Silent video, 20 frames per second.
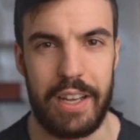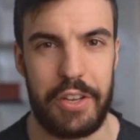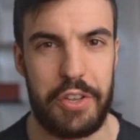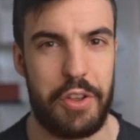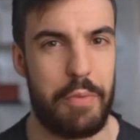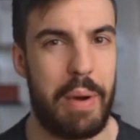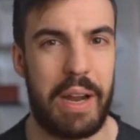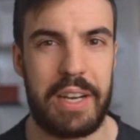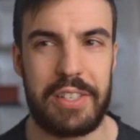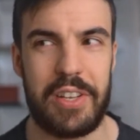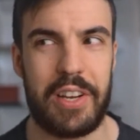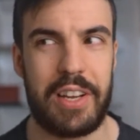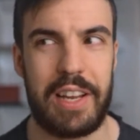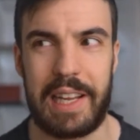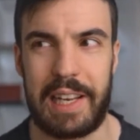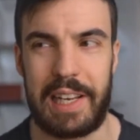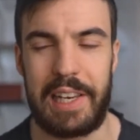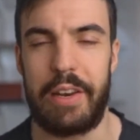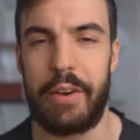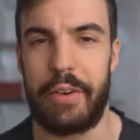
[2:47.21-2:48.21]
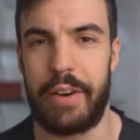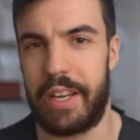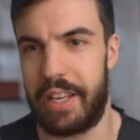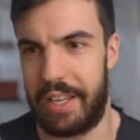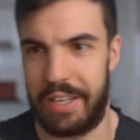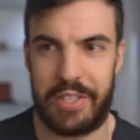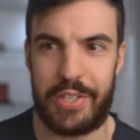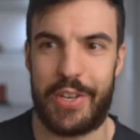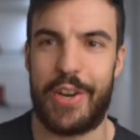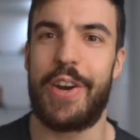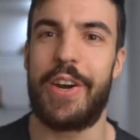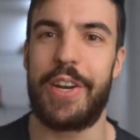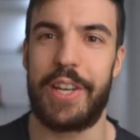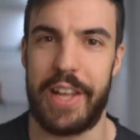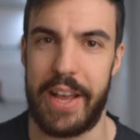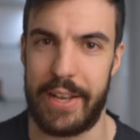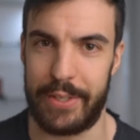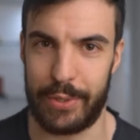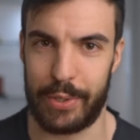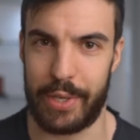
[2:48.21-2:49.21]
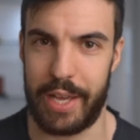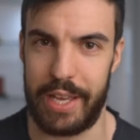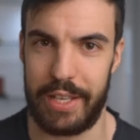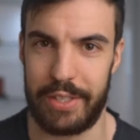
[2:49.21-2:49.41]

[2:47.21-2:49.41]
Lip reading: your body's not gonna clear it in 30 days, okay?